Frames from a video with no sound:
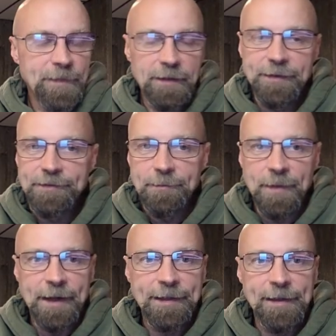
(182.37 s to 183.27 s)
At least in
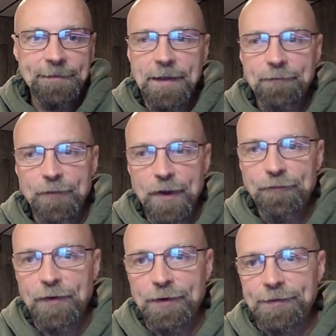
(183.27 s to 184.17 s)
my case, that very
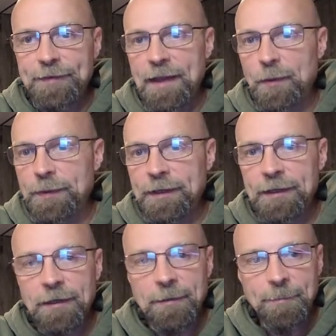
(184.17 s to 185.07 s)
first day I went
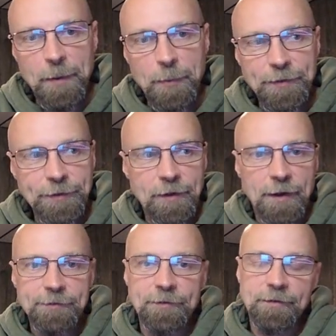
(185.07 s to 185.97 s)
in and I met with the
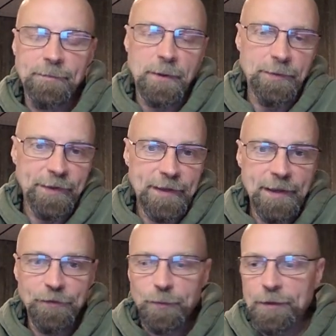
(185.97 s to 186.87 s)
doctors, I met with a
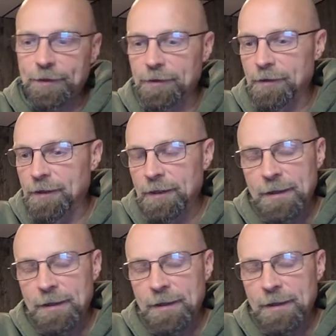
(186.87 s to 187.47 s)
caseworker.